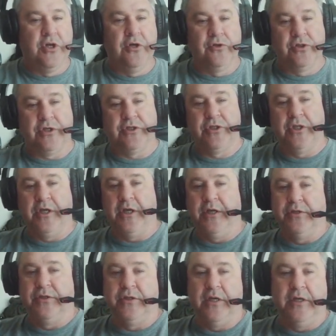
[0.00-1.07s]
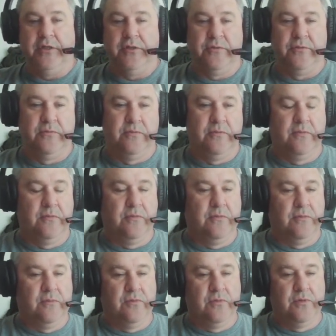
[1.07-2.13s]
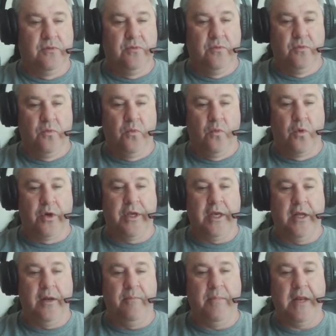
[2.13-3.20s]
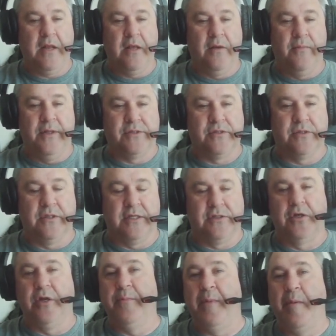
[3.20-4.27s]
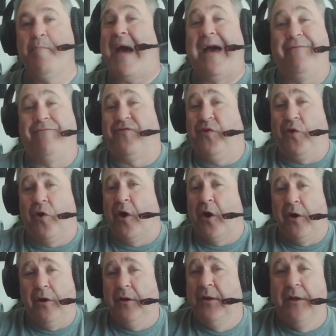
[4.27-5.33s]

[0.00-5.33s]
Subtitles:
no such thing as working in a medium that's going to be bad for your art.